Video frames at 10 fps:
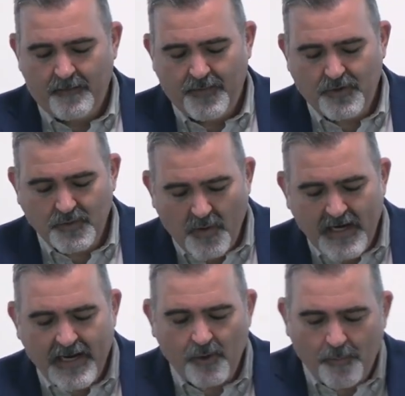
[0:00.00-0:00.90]
Because
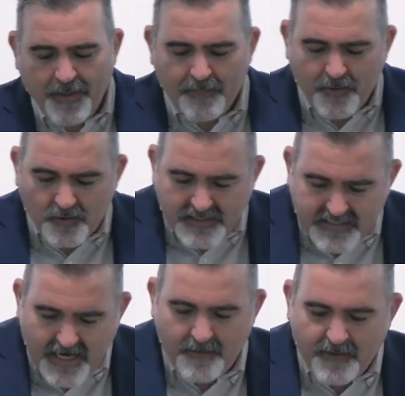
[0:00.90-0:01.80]
one day all people will
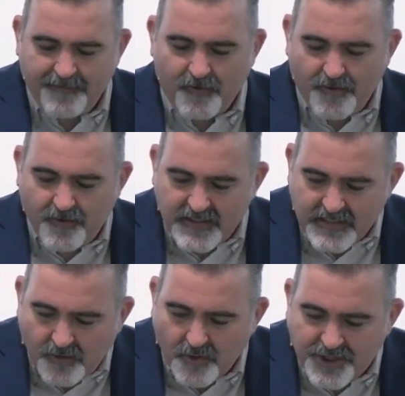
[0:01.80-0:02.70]
stand before the
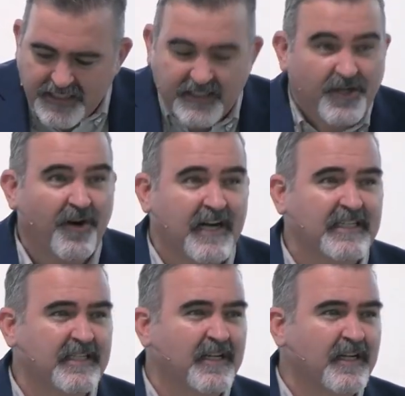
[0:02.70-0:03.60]
risen Lord Jesus
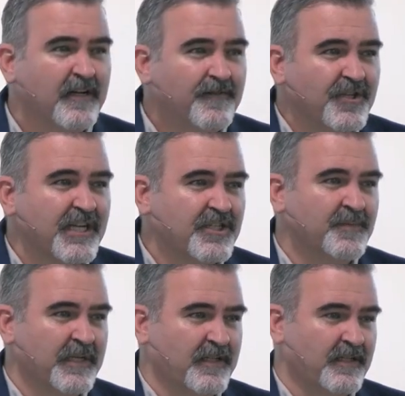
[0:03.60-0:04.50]
Christ for
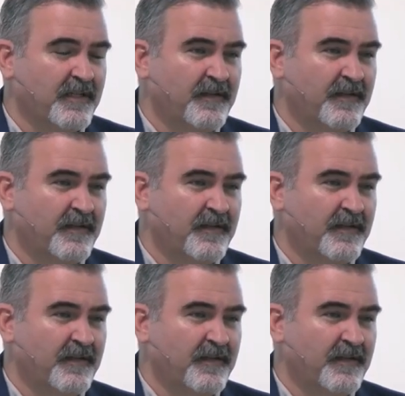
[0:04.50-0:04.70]
judgment.